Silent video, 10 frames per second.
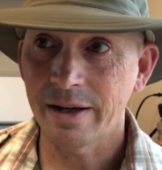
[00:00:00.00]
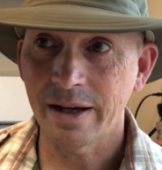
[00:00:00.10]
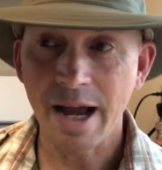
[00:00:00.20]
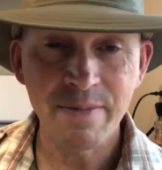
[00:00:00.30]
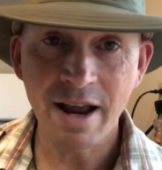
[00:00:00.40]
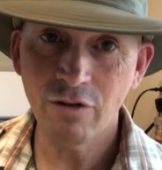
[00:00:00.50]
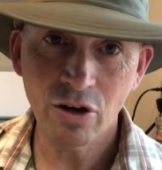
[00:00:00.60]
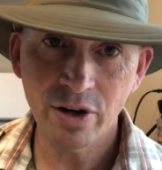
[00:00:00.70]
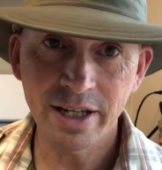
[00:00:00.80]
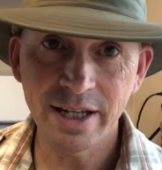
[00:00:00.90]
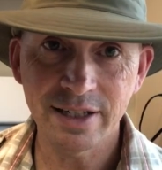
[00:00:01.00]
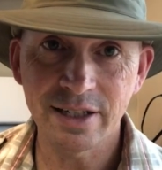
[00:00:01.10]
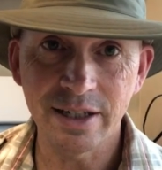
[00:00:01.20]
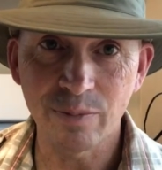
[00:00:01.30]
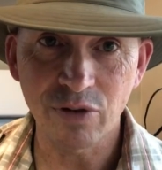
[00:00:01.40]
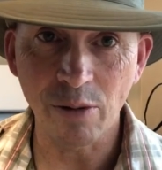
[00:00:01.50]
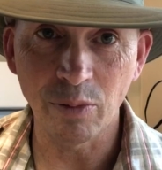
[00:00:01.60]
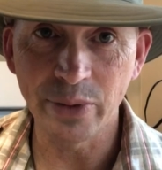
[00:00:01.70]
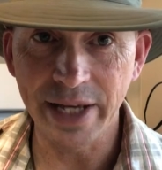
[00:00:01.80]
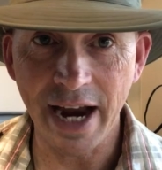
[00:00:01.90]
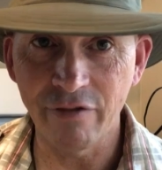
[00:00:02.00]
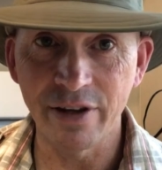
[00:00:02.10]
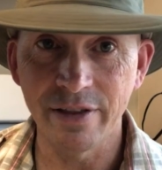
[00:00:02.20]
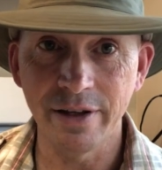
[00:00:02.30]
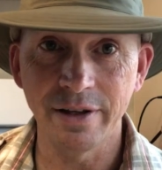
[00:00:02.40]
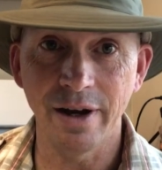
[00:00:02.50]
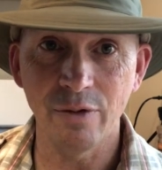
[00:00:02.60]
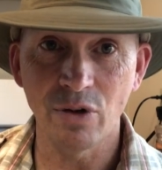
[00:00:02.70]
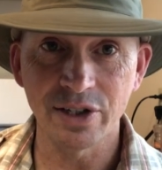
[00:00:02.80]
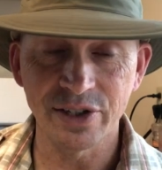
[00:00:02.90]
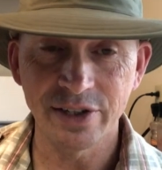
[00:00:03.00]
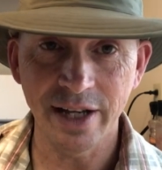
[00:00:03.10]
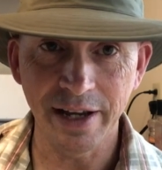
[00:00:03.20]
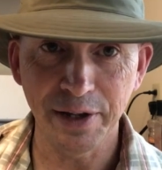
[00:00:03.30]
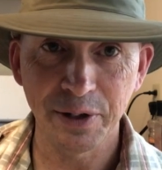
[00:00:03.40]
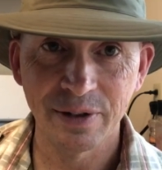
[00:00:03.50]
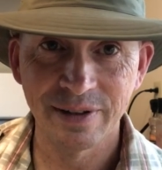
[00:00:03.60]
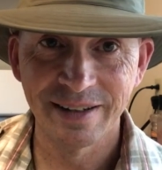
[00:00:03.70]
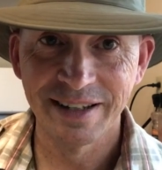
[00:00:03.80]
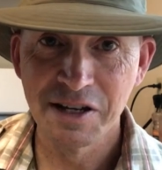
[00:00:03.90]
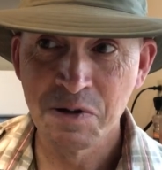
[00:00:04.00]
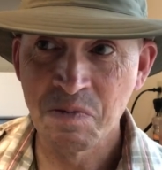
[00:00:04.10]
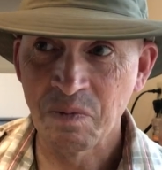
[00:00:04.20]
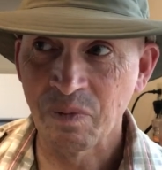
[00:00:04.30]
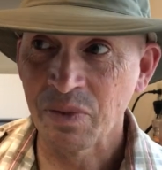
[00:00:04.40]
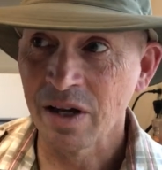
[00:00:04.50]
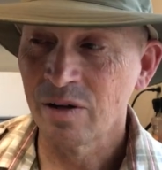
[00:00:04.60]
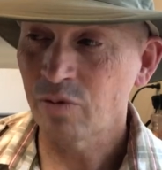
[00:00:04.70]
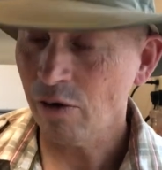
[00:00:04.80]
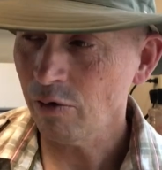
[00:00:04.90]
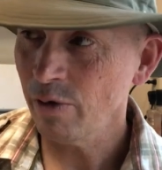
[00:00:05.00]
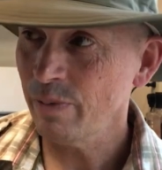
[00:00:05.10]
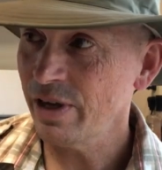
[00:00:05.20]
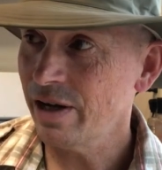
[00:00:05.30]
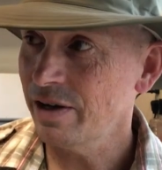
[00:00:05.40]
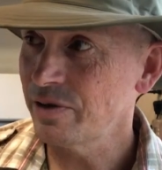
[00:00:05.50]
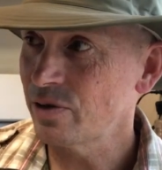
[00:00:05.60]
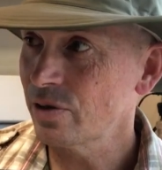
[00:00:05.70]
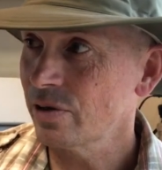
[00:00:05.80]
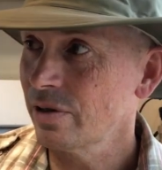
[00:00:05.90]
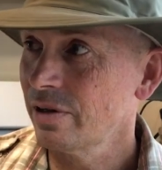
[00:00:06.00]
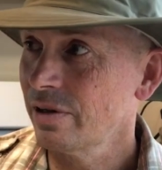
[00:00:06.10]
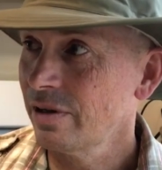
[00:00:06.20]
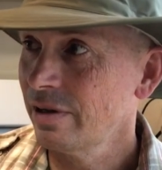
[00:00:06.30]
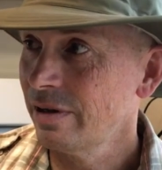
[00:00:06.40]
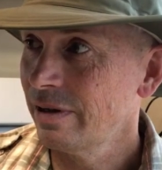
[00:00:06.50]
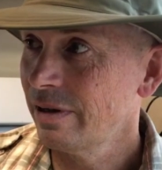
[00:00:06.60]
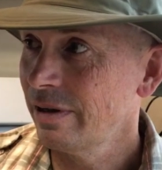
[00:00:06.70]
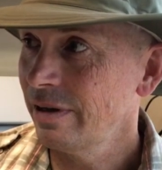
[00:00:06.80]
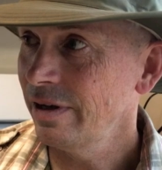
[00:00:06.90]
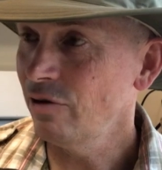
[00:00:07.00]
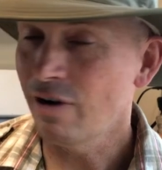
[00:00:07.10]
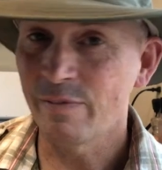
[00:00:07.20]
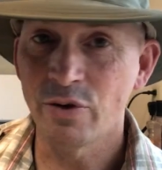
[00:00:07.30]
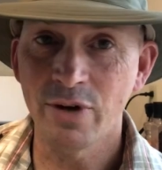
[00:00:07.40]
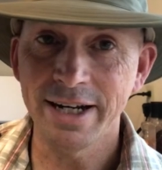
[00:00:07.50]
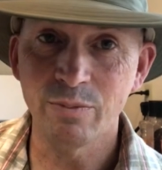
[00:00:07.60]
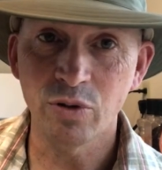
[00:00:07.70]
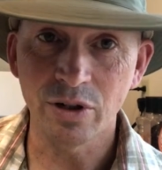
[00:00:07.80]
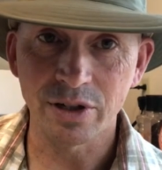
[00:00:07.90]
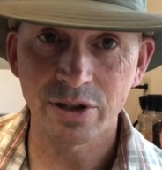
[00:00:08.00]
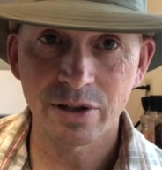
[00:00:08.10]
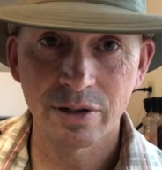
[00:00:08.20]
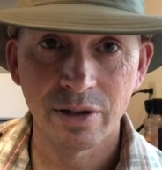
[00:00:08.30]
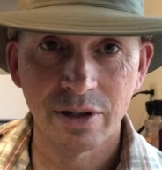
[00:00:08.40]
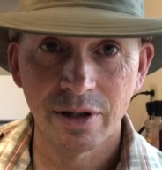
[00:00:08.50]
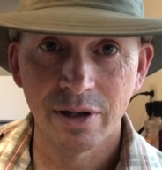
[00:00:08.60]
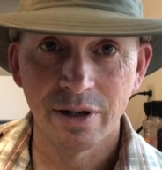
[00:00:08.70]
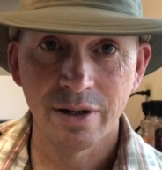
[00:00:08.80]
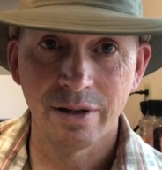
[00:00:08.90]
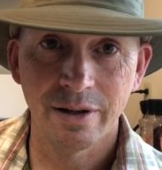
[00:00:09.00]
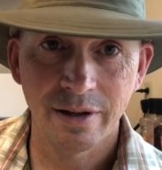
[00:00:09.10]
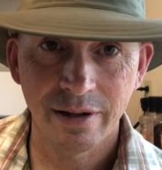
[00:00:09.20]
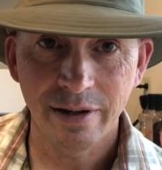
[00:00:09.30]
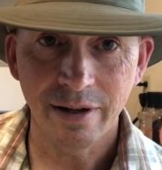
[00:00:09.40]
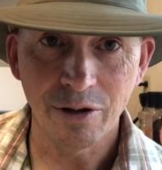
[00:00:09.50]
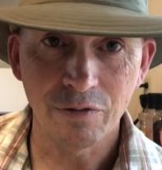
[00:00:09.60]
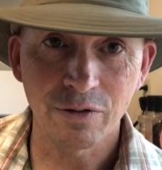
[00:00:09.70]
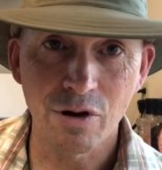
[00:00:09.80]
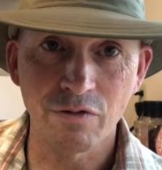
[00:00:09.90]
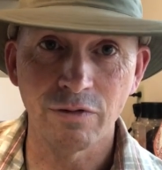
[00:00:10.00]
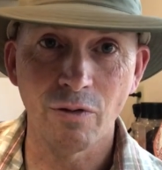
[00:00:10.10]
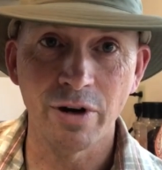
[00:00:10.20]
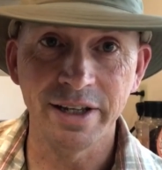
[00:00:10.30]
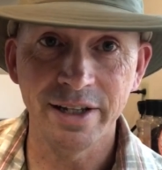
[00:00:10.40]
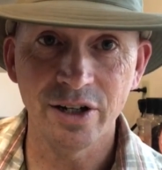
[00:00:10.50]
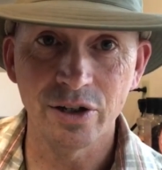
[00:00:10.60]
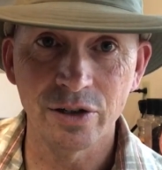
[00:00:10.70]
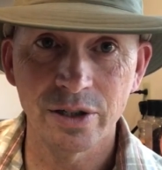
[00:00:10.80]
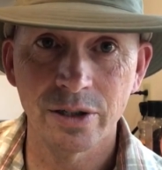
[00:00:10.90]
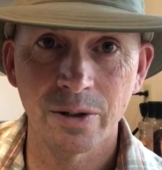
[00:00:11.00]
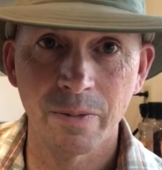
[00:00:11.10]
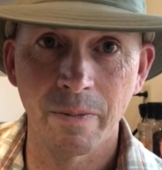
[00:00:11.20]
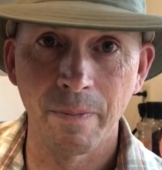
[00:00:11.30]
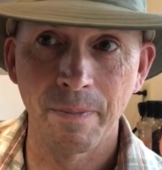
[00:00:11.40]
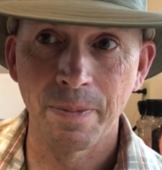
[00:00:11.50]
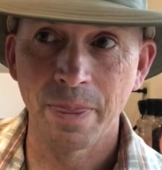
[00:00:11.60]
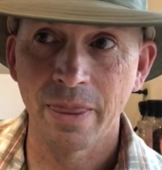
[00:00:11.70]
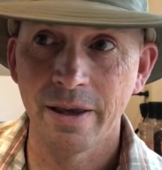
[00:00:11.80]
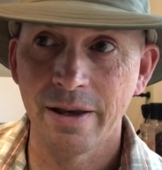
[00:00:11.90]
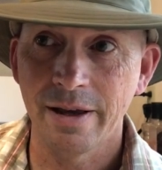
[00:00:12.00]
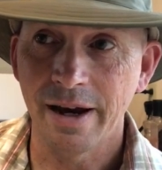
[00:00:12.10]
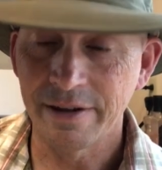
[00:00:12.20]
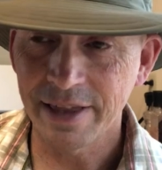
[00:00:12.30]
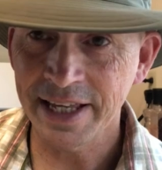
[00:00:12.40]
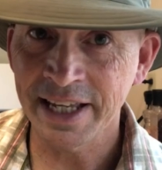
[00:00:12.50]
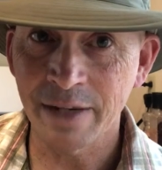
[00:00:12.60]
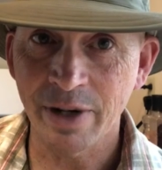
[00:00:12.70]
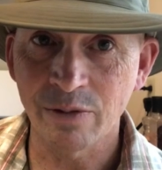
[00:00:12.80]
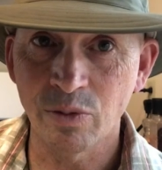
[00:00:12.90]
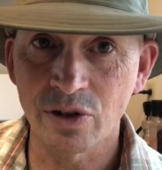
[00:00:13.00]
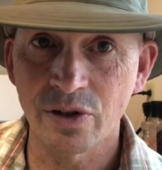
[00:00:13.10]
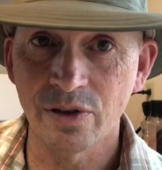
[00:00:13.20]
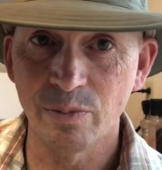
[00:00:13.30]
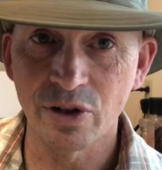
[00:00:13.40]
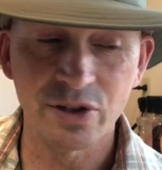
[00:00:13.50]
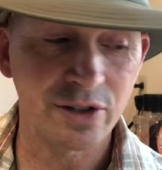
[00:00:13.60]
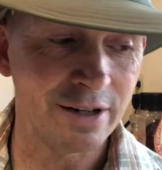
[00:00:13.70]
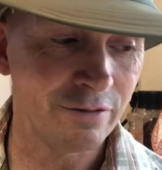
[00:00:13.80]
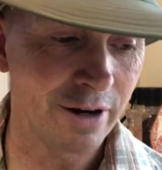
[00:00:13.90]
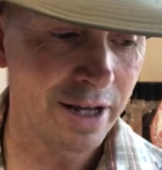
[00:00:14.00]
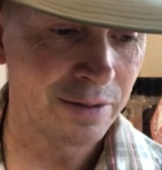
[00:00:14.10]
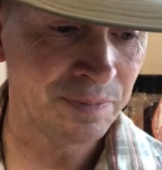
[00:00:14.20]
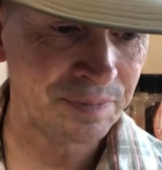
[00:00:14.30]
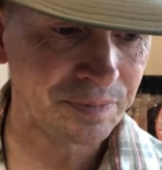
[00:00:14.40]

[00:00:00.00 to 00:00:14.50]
I'm never going to get to probably everything I want to say. Probably because, you know, I've been reading books, you know, for over 40 years and thinking about book, the books that I've read